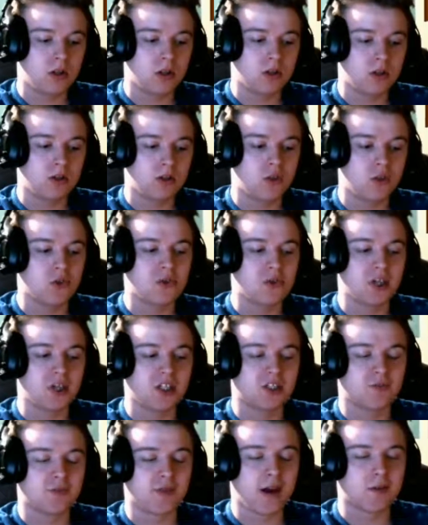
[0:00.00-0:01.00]
do you think
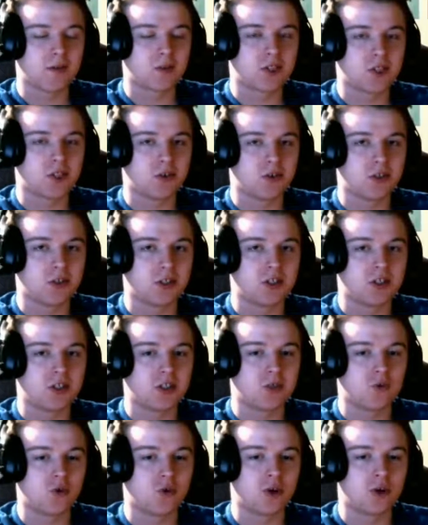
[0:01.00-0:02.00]
Survivor Series
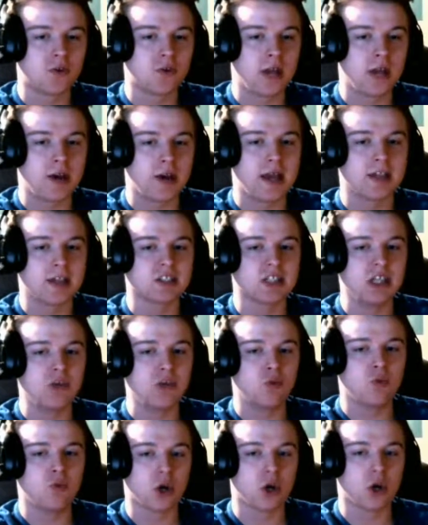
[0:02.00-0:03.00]
will go down as the
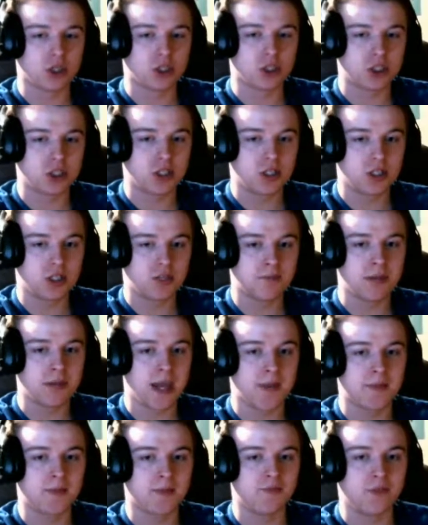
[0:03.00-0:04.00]
worst
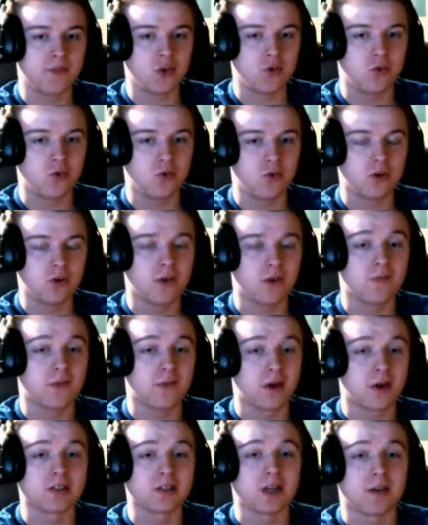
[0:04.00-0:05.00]
pay-per-view of
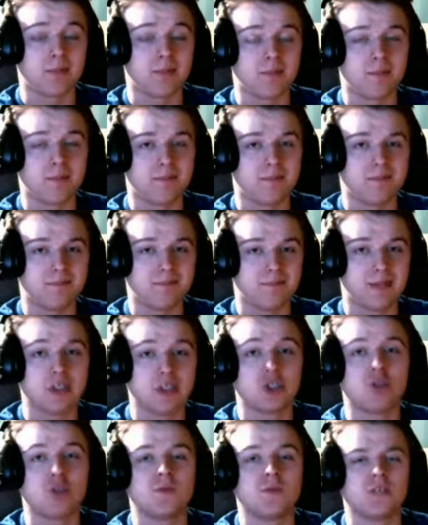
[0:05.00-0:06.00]
all time
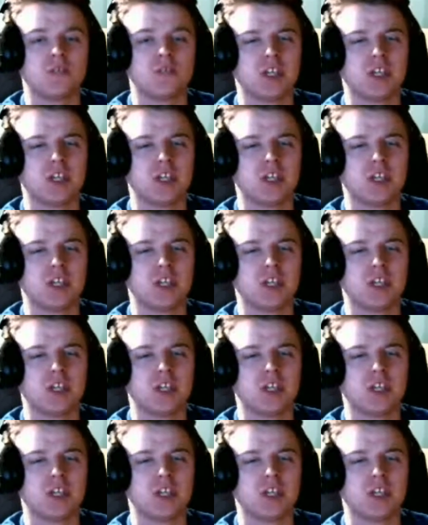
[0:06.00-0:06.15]
that you've seen,